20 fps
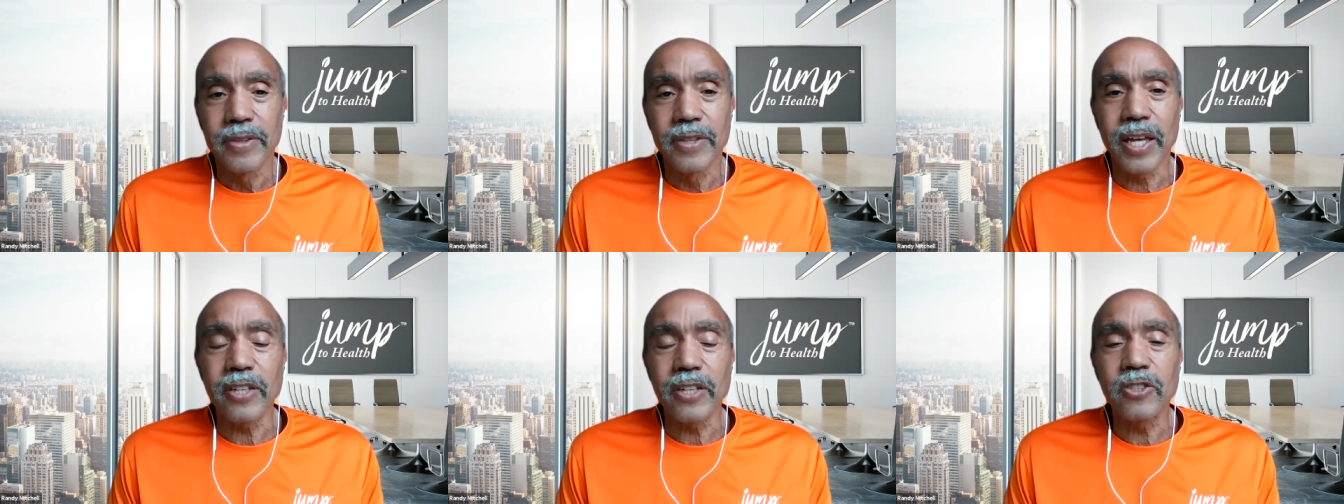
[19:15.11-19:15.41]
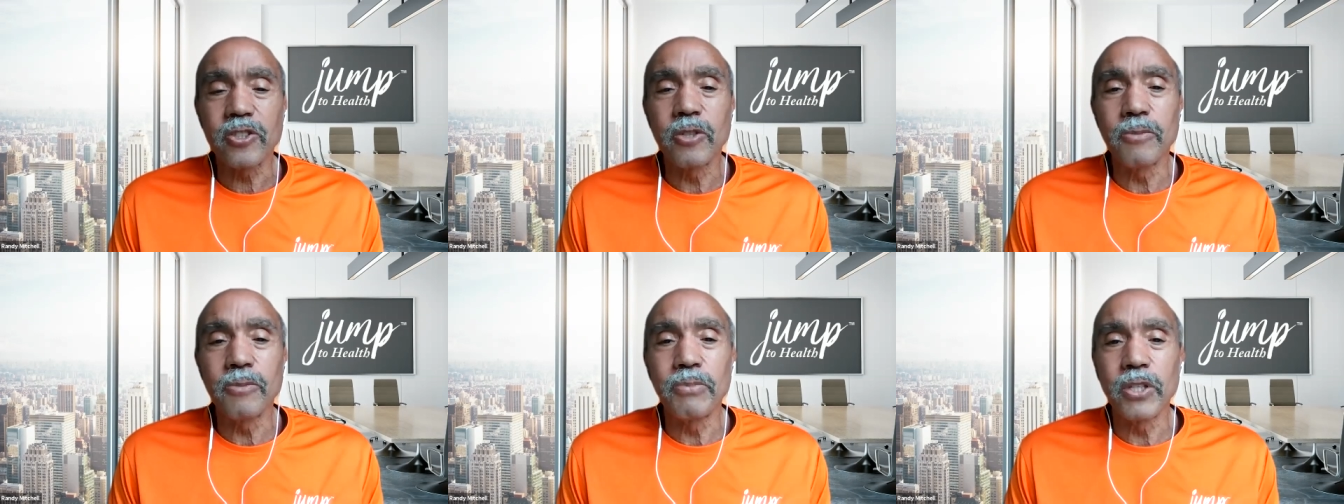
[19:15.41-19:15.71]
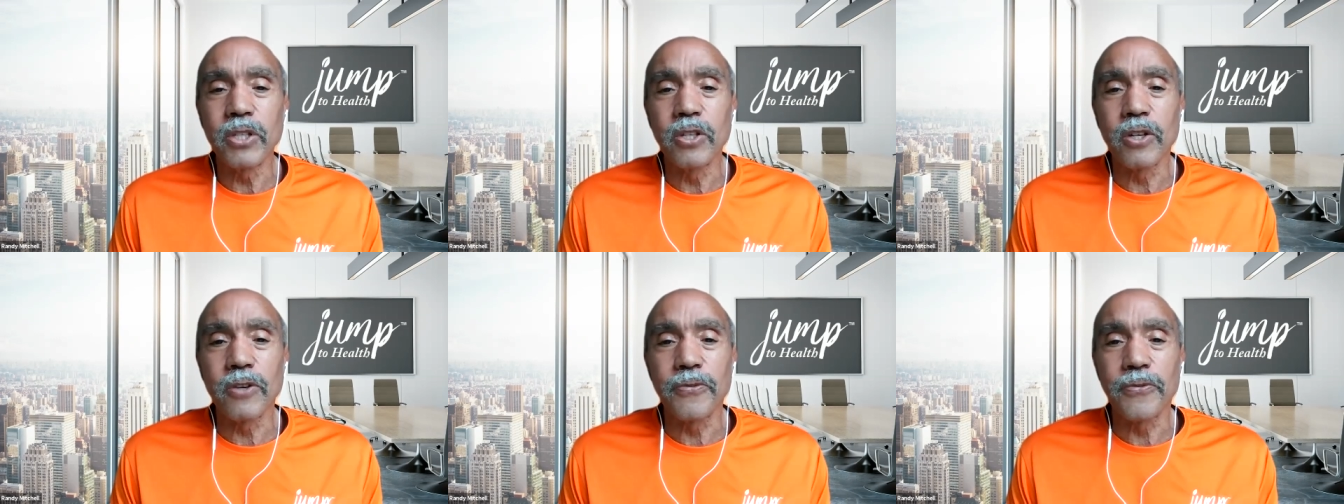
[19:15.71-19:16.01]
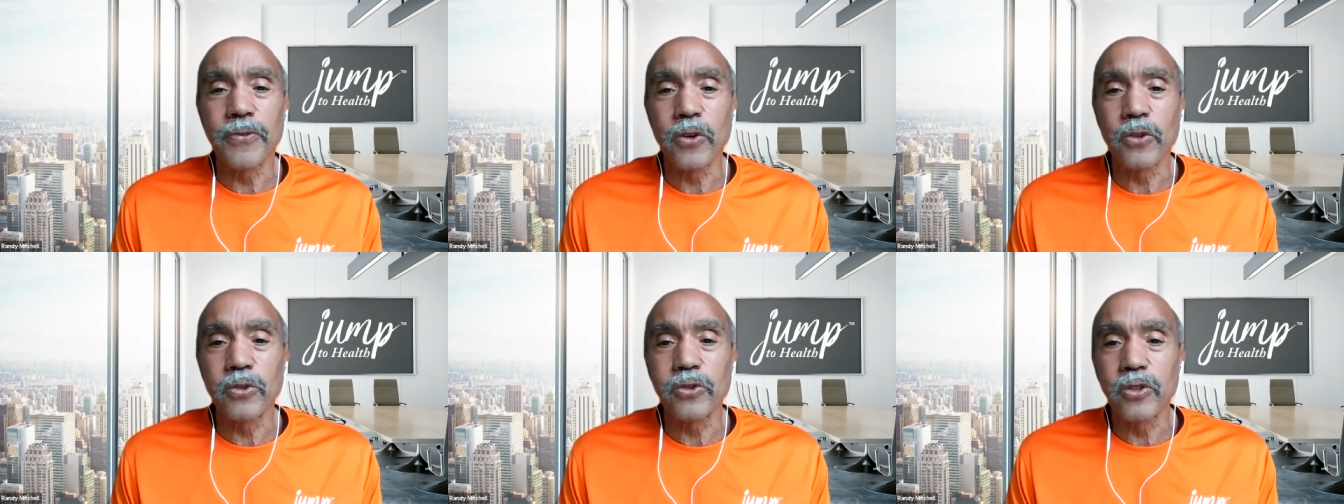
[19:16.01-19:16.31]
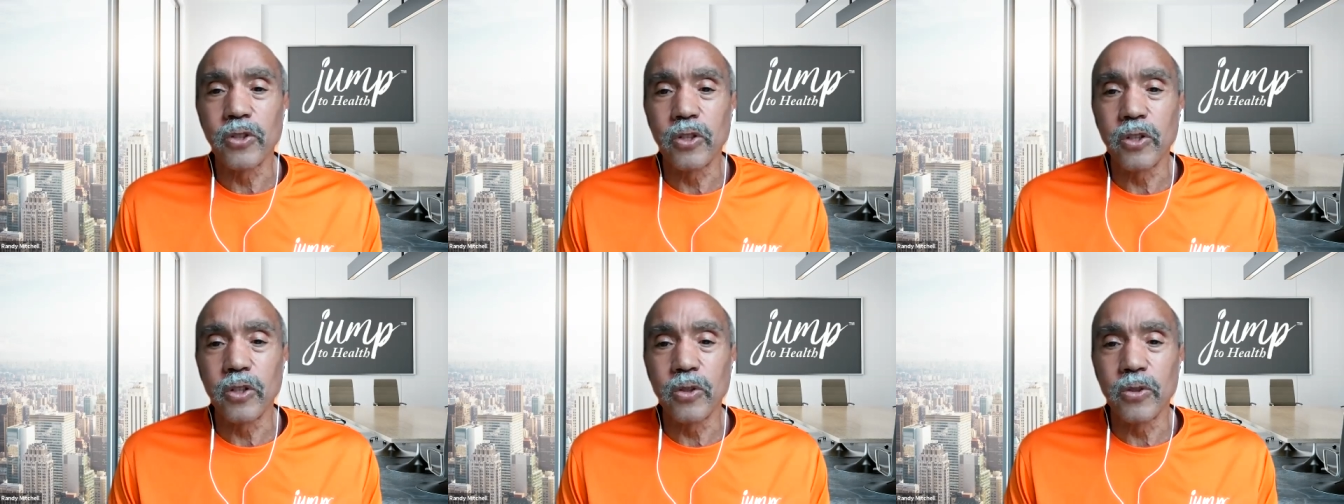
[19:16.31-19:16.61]
That should be your
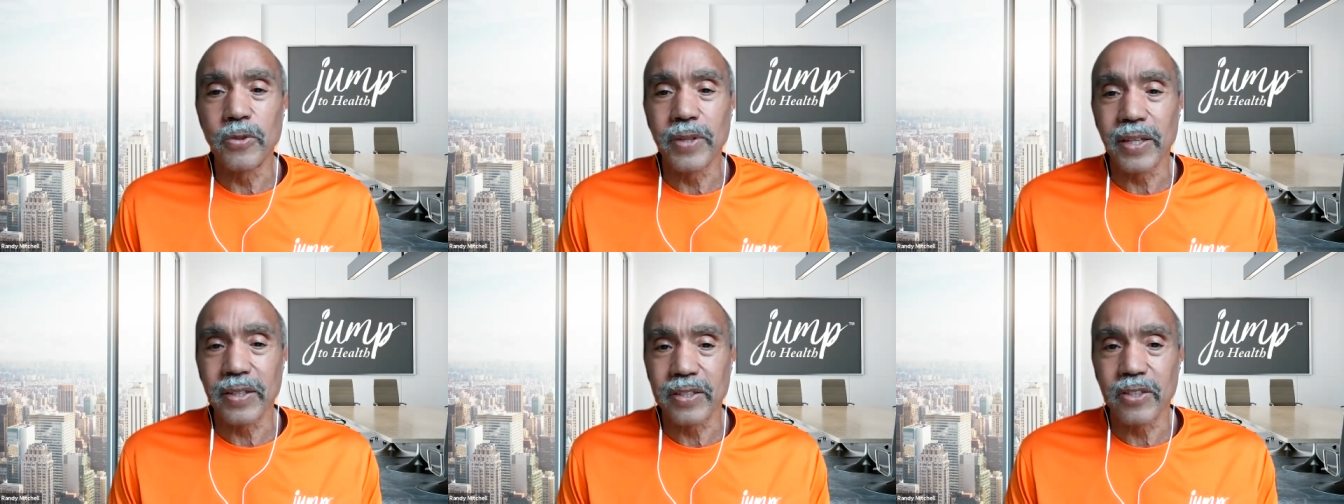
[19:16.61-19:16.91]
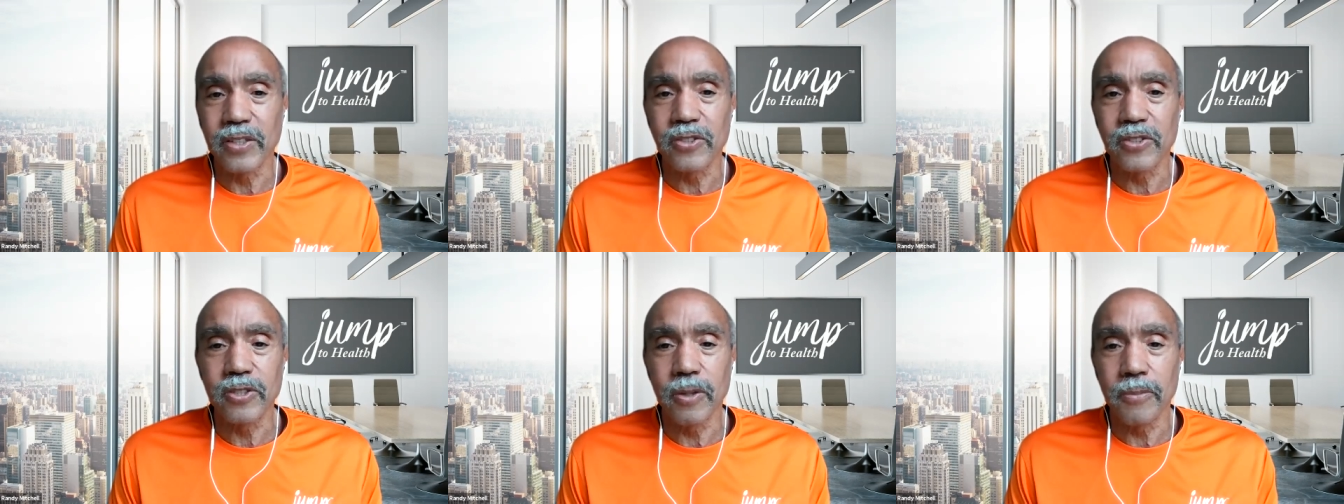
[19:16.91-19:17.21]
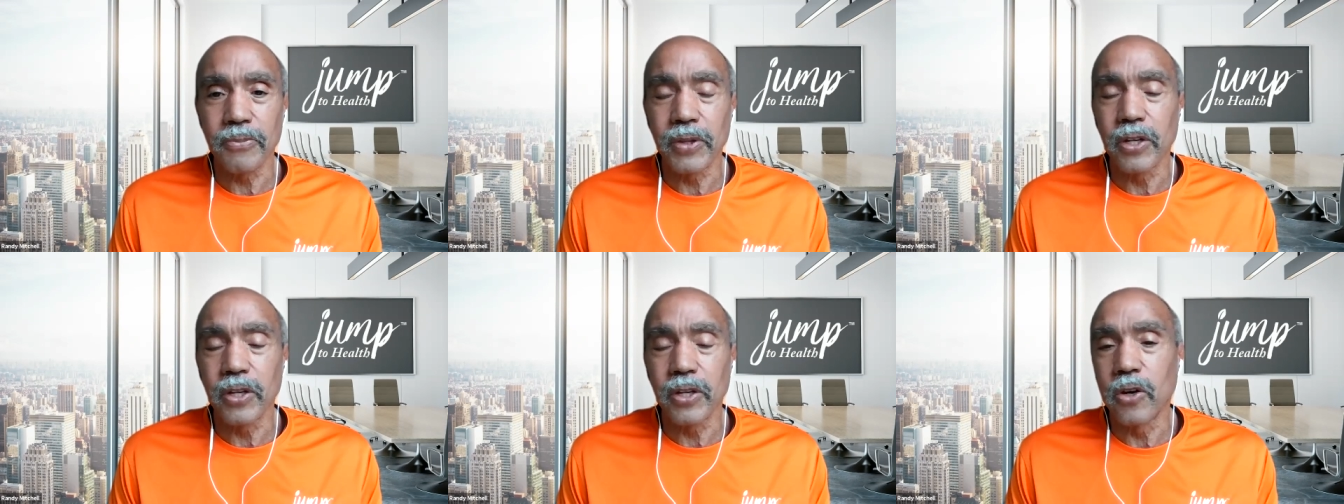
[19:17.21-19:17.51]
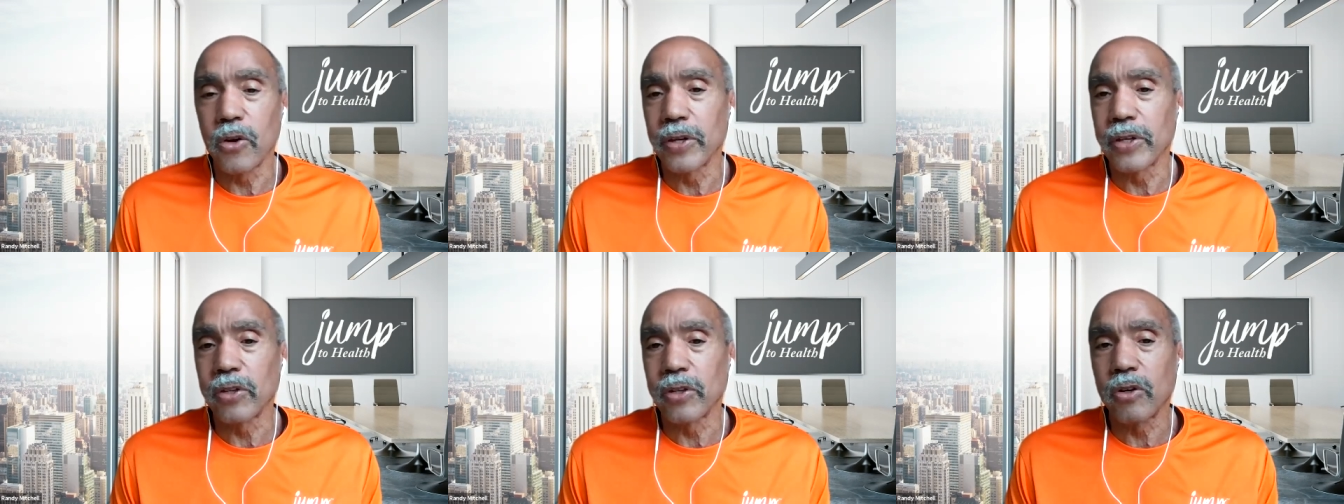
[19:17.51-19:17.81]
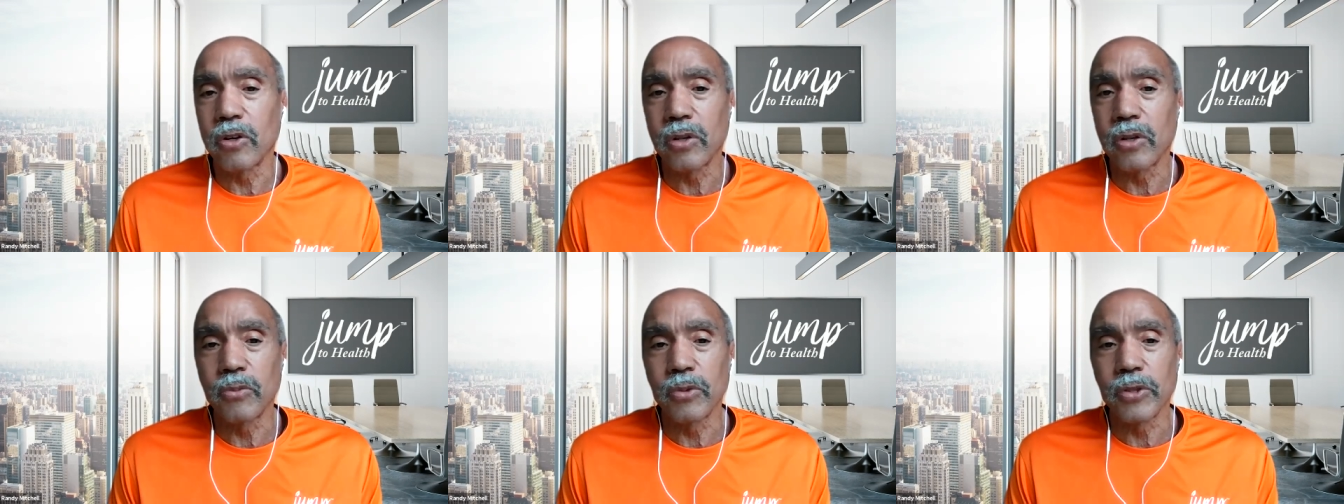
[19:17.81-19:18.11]
first clue that there's something going
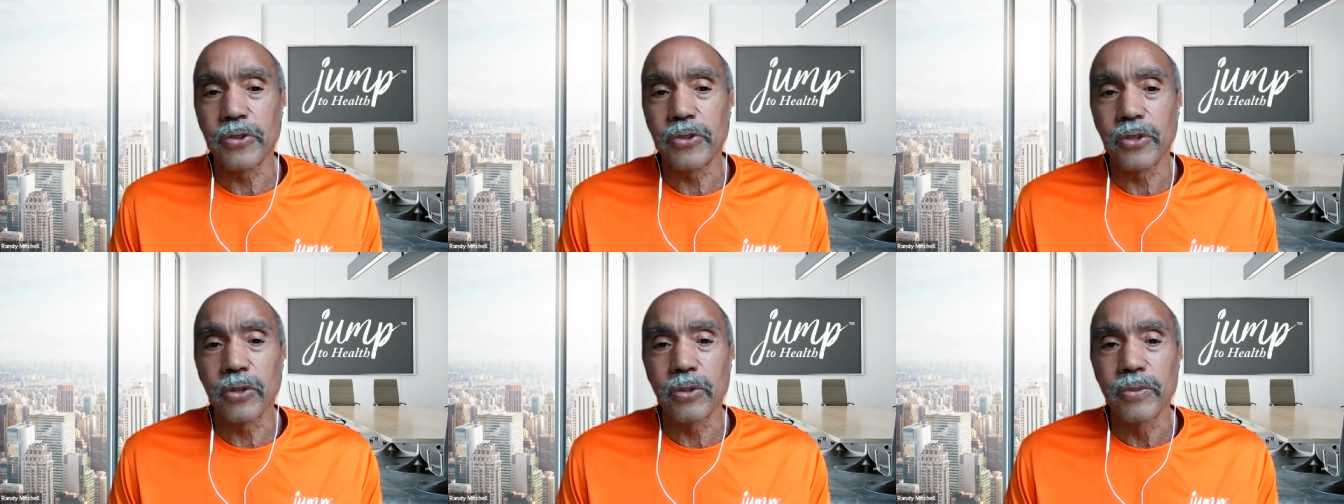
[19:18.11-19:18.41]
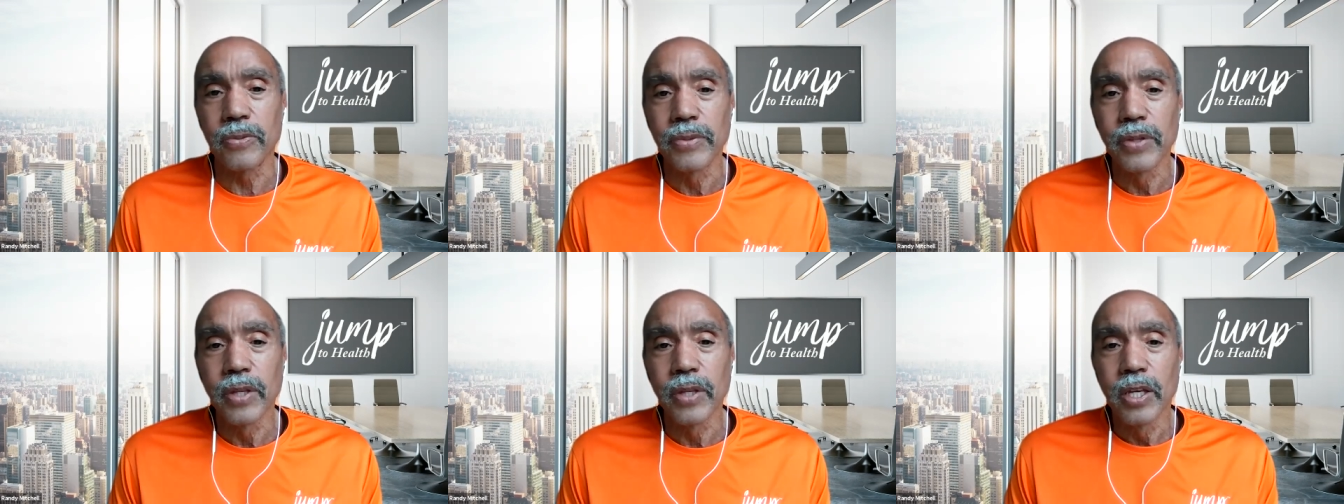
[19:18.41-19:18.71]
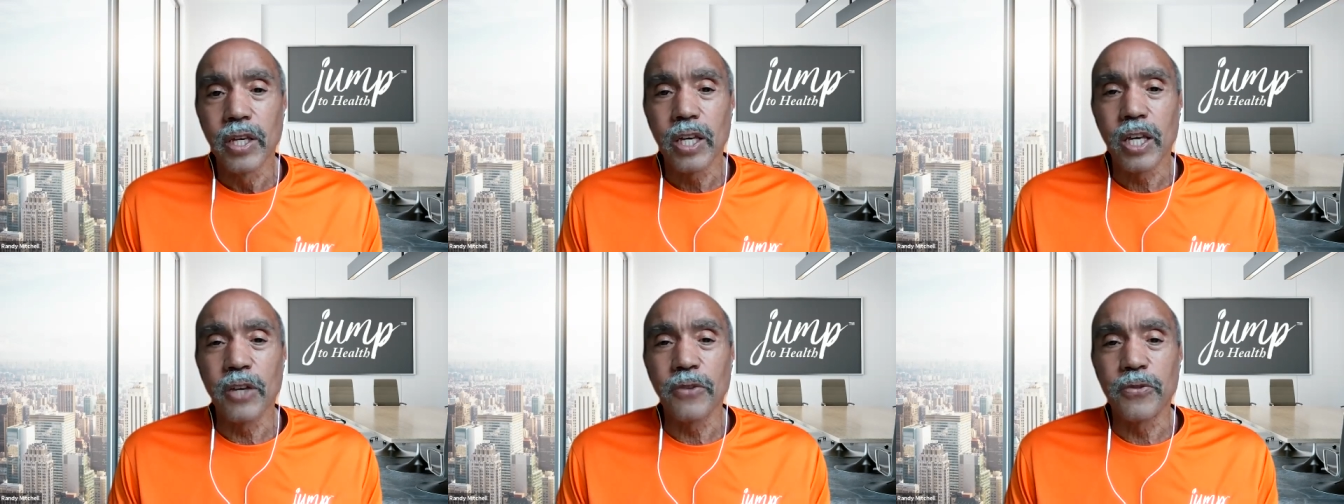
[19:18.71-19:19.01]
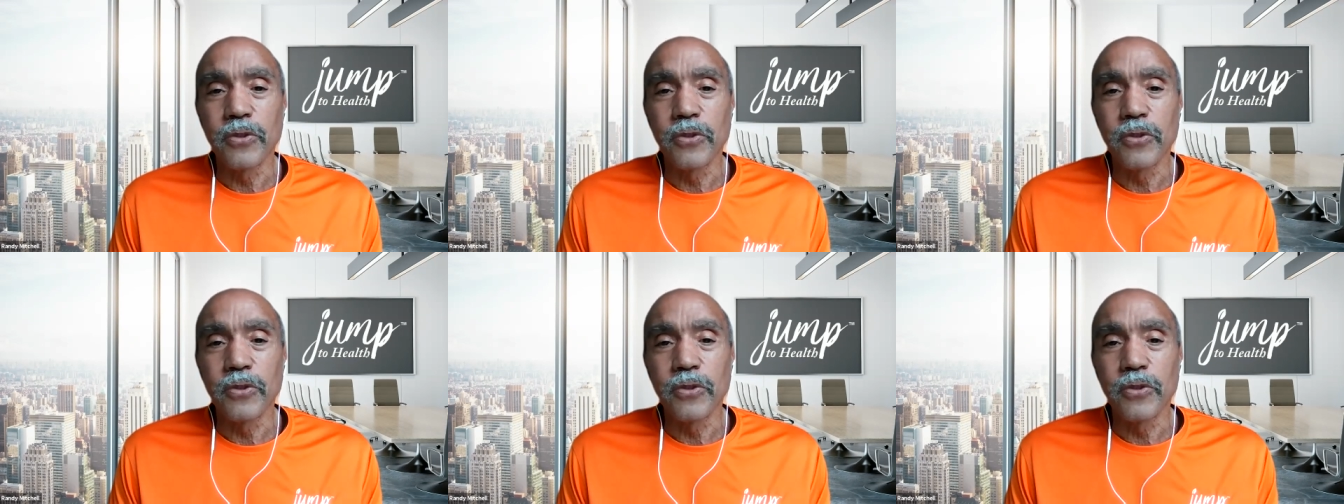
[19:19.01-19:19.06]
on with you.